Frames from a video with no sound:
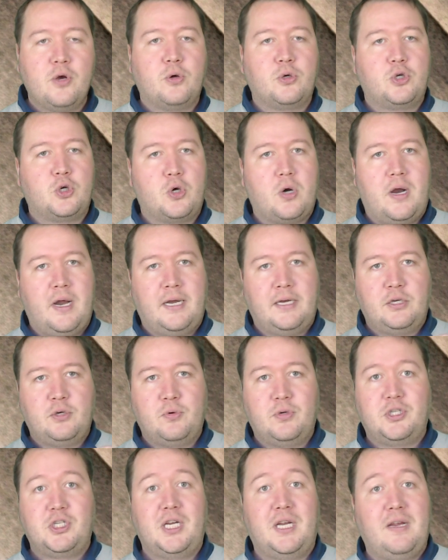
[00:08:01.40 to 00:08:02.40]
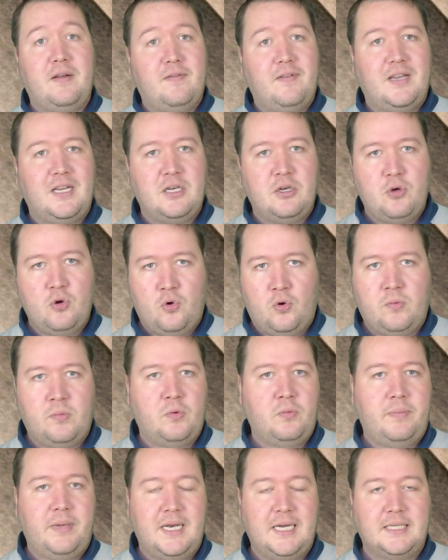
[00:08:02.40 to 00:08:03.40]
trying to achieve in
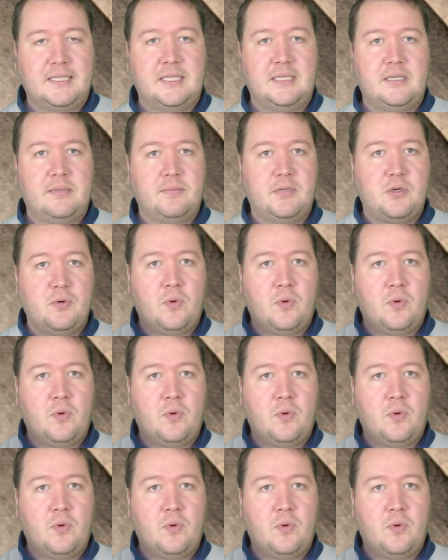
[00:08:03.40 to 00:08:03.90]
normal bidding systems.